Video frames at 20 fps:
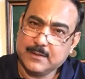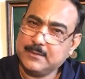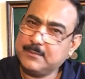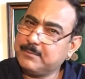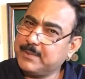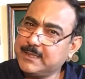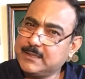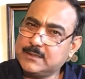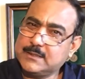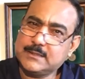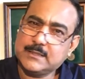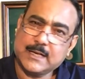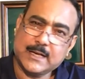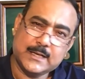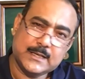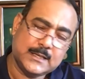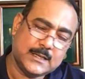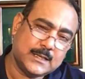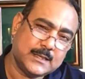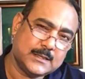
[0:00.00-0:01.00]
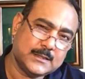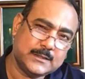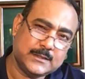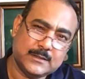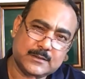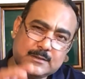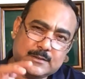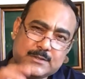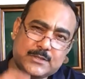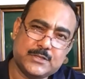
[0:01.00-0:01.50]
But China,
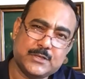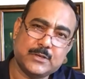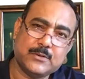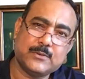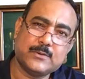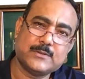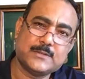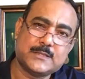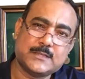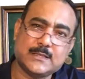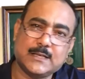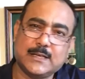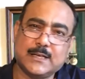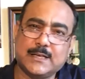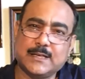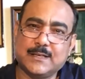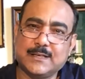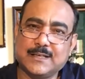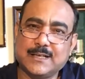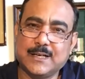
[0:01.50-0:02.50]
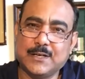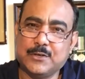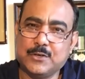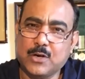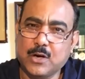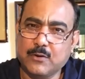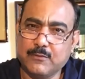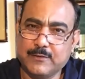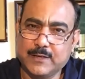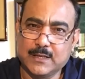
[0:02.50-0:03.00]
chose a
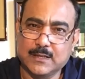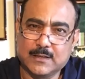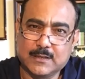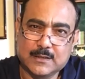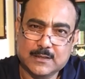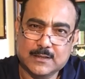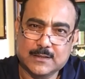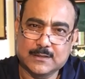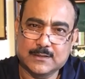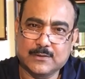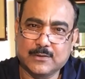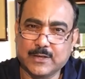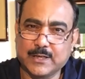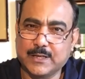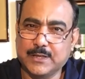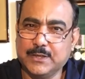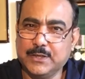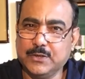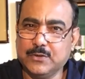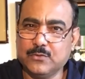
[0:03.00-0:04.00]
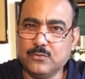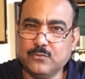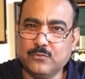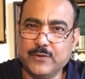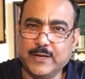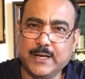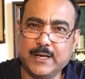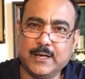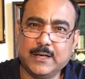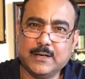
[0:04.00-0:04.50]
novel or a new
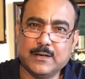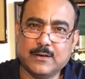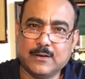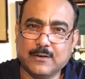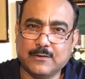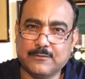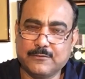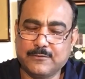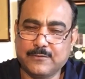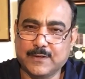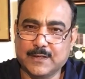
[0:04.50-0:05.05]
way of